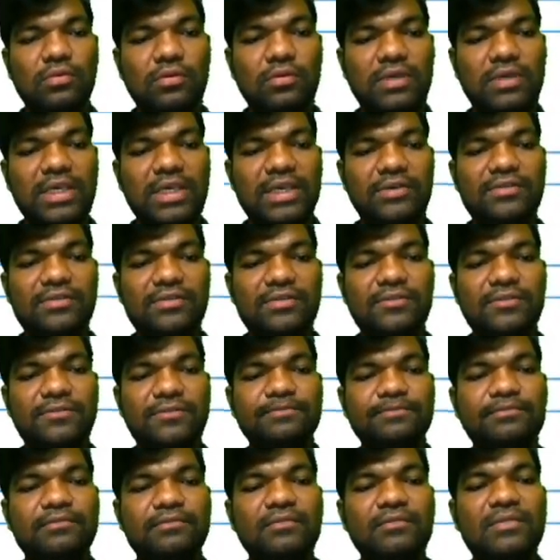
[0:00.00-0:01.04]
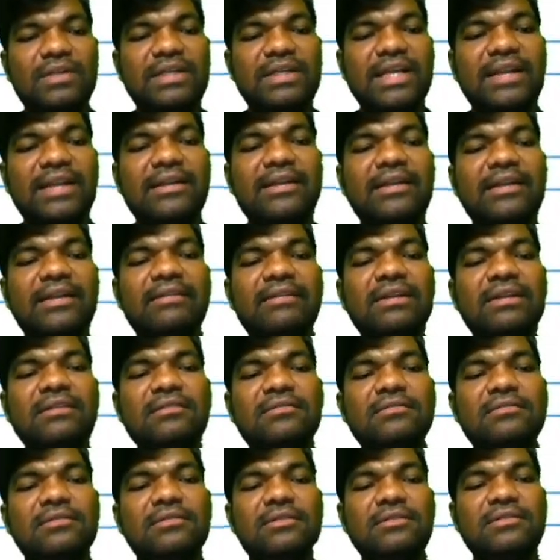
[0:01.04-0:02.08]
gives 10,
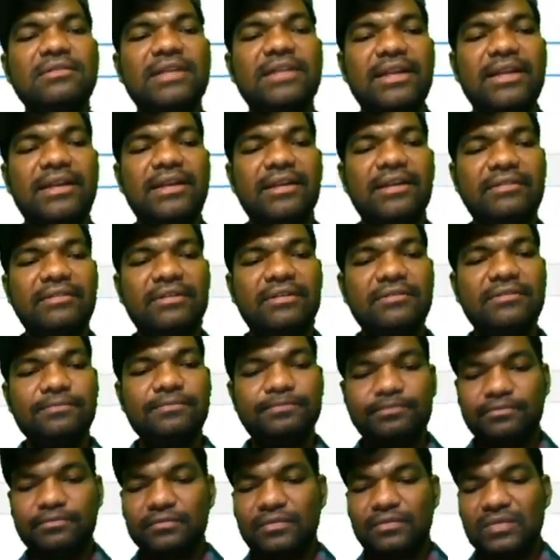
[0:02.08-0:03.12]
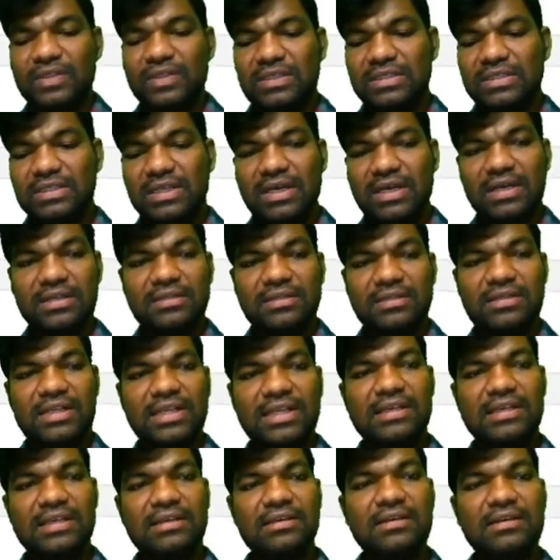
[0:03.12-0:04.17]
11, 10, 11. Star
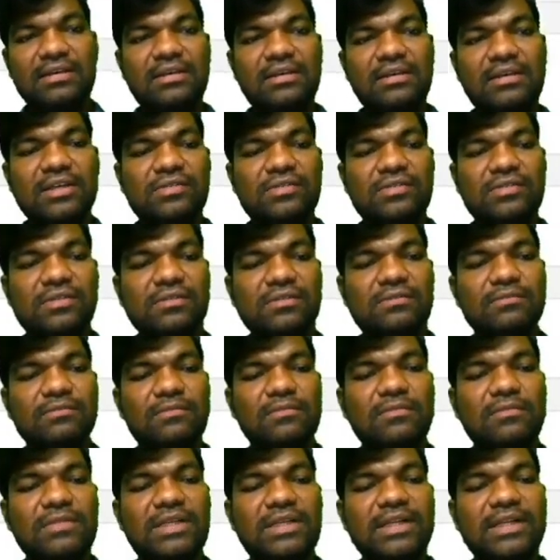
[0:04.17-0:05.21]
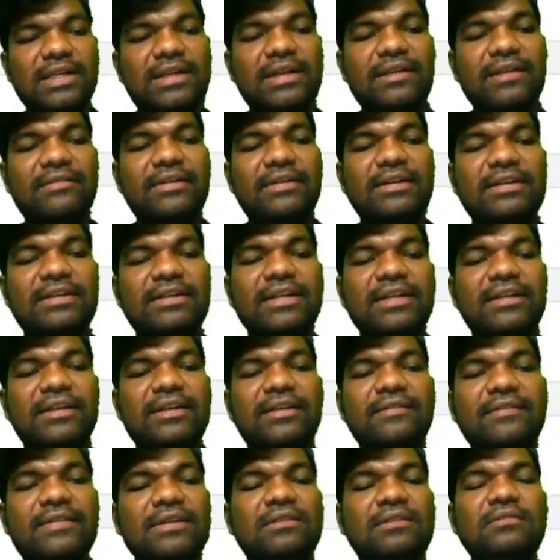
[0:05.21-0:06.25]
3 gives 10, 11, 10,
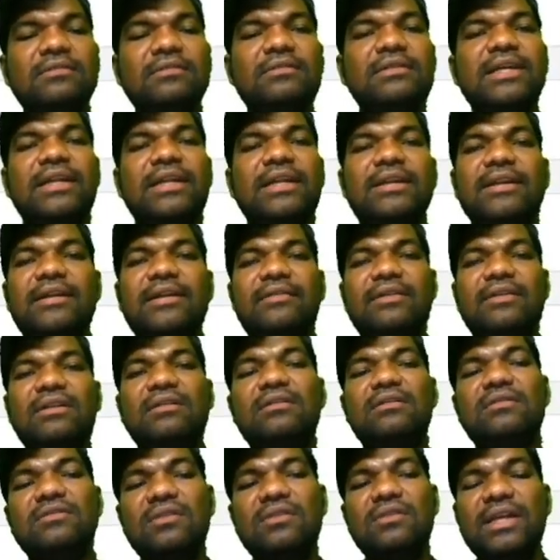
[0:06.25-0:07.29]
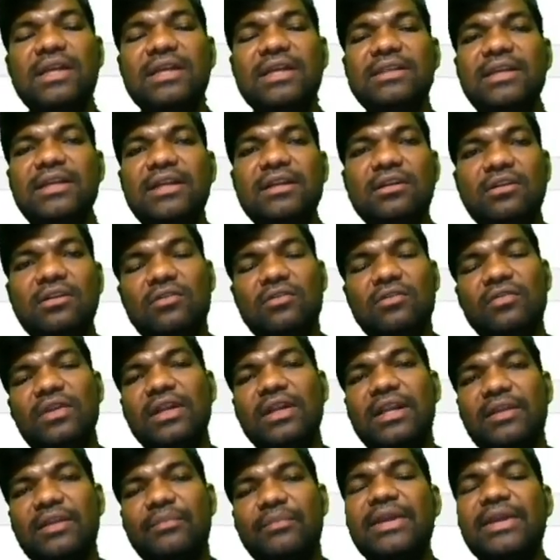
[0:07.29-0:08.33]
11, 10, 11. So like that you
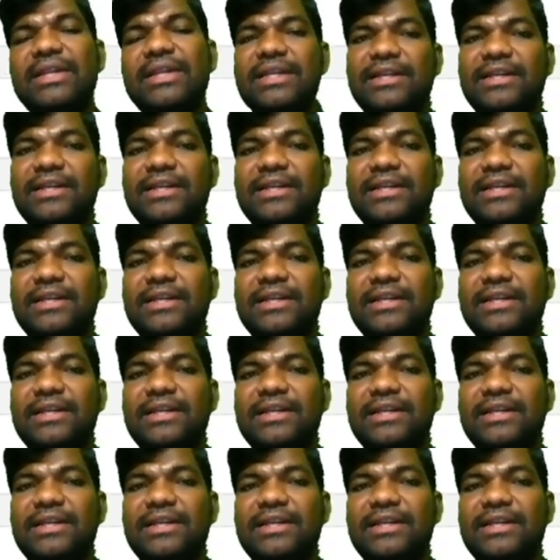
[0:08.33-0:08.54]
will repeat